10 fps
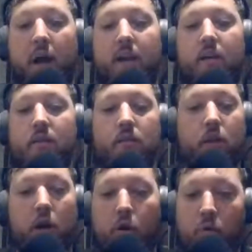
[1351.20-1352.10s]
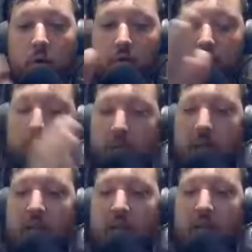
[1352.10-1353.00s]
But,
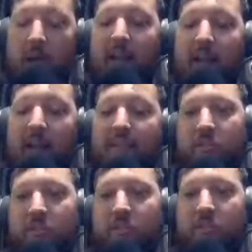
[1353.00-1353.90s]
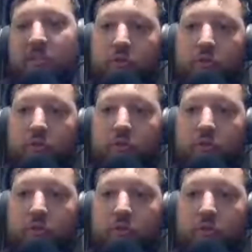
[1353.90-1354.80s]
to me, that's how
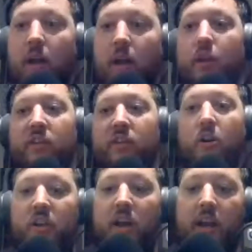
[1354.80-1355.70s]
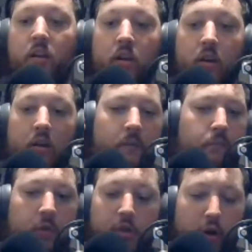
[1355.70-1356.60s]
we start addressing that, is
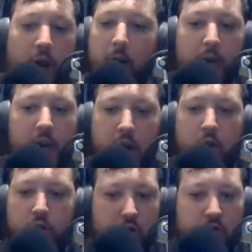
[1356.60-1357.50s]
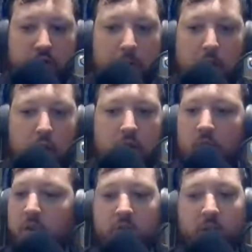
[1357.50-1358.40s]
we start saying your area
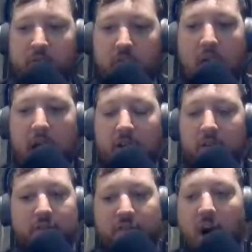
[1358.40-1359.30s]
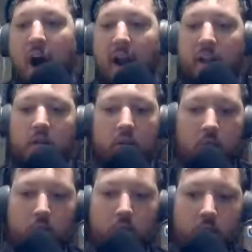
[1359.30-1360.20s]
code, your zip code does not
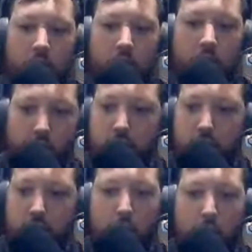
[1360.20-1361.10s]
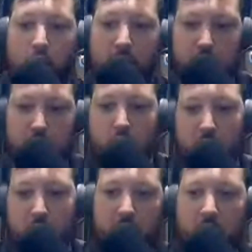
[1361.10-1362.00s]
define your school at
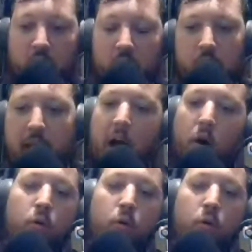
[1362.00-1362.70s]
your school district.